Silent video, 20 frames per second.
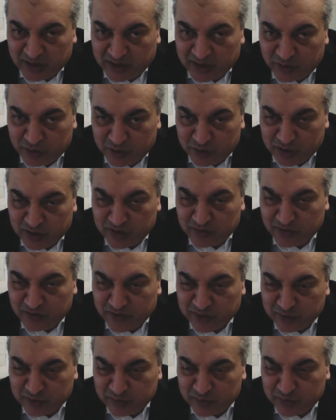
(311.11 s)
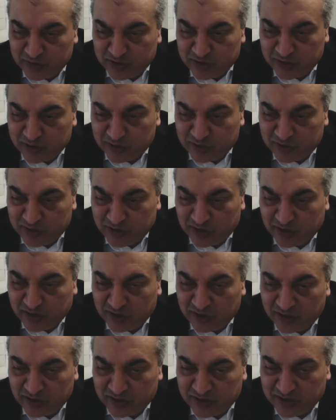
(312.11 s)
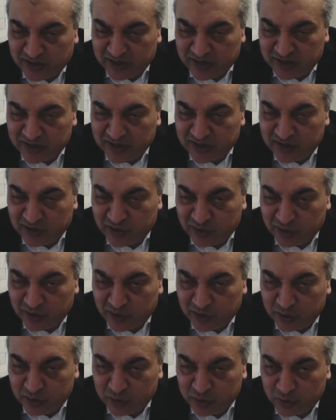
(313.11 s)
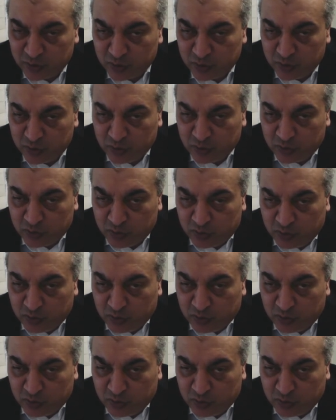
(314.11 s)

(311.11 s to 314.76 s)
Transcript: and those investments are things they are going to